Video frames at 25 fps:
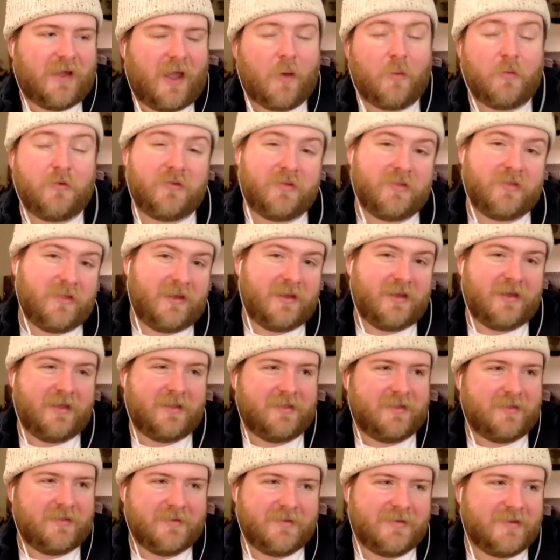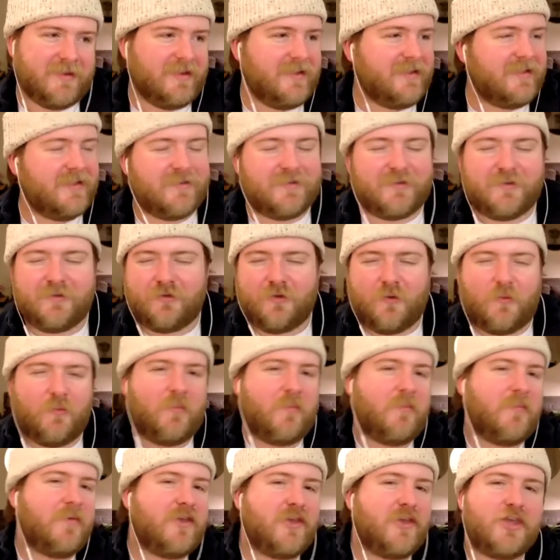was thinking this is a
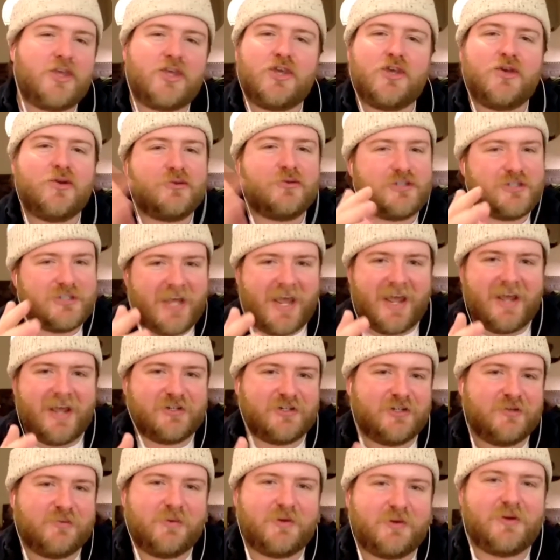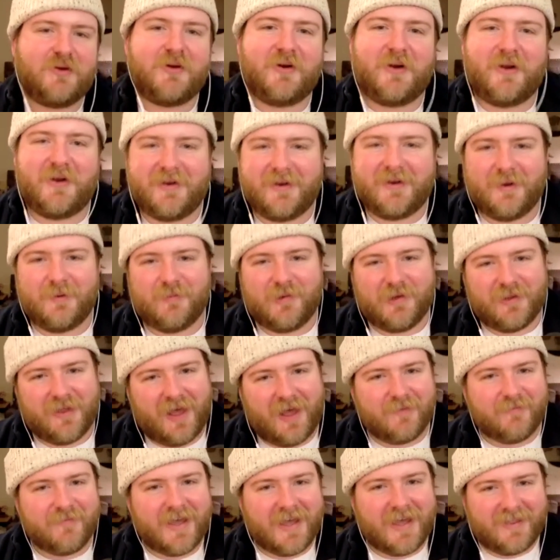huge tangent we're going on here, but
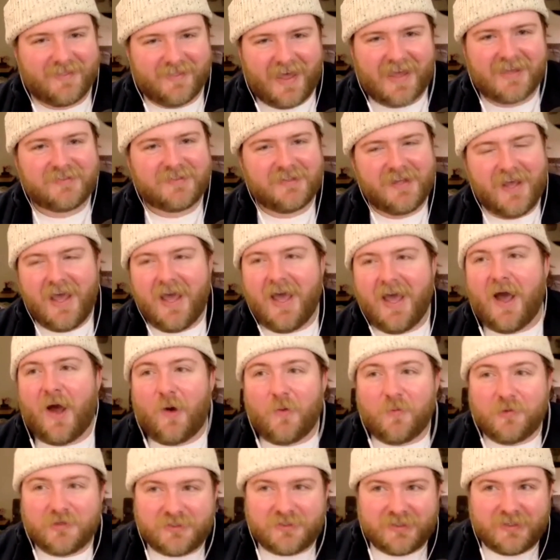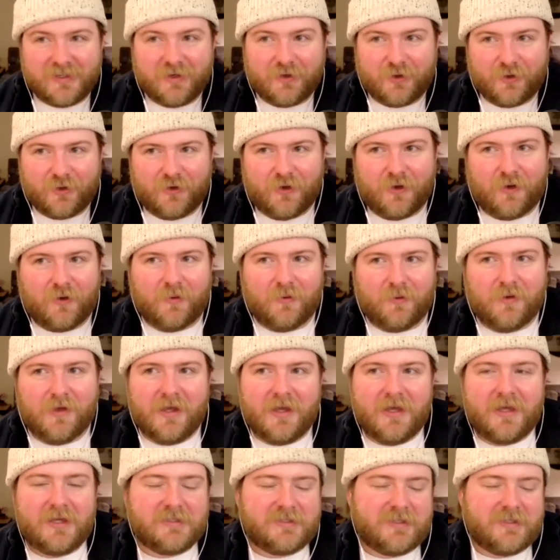I met almost a year ago
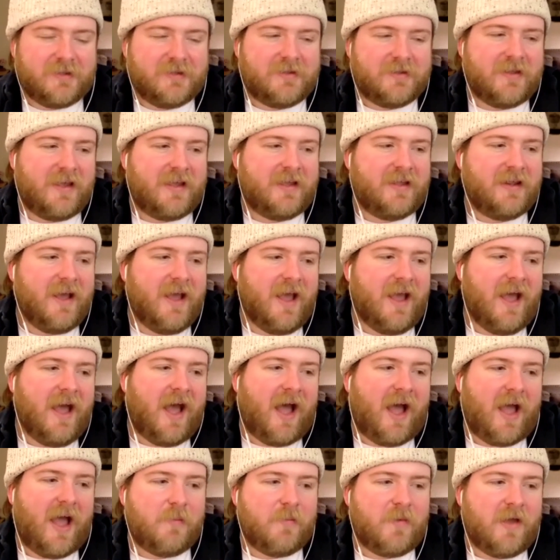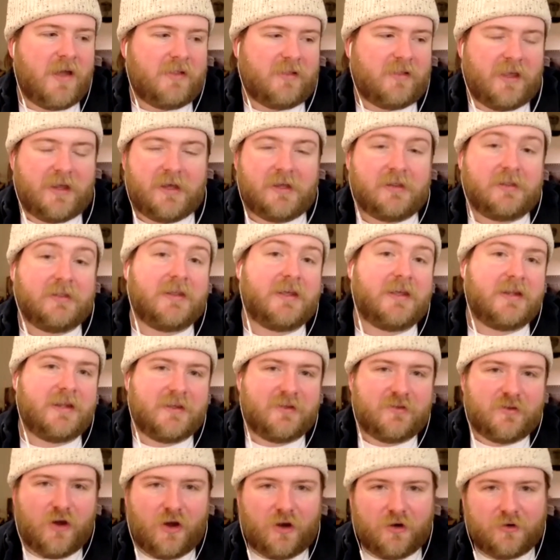to the date. I met like a
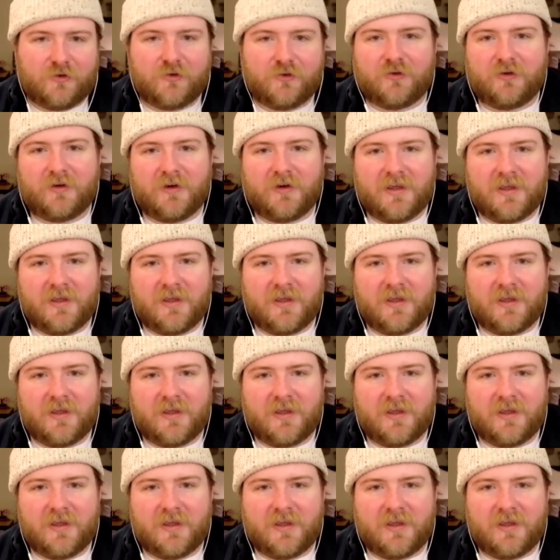leading doctor